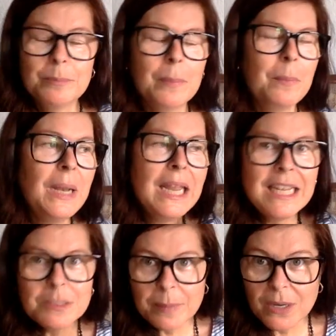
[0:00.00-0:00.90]
And
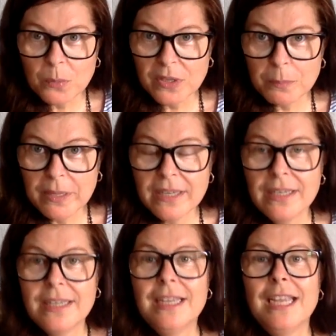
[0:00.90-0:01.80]
please bear with
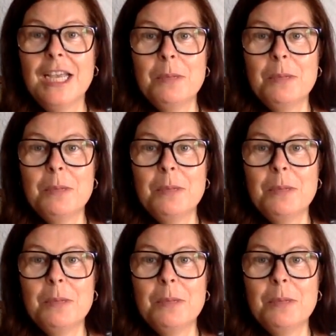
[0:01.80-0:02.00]
me,